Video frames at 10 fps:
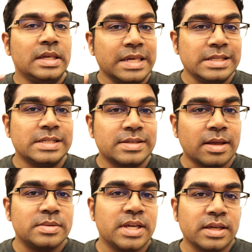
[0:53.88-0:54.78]
Each
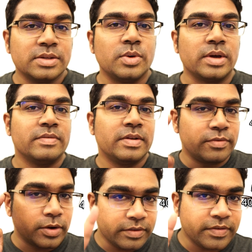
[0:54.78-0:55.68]
subject you are given
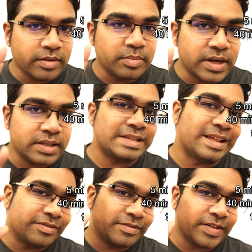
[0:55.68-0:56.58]
forty-five minutes
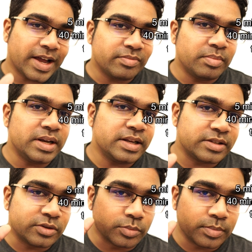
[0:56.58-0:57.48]
and five
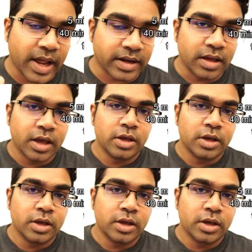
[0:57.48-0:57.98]
minutes to plan.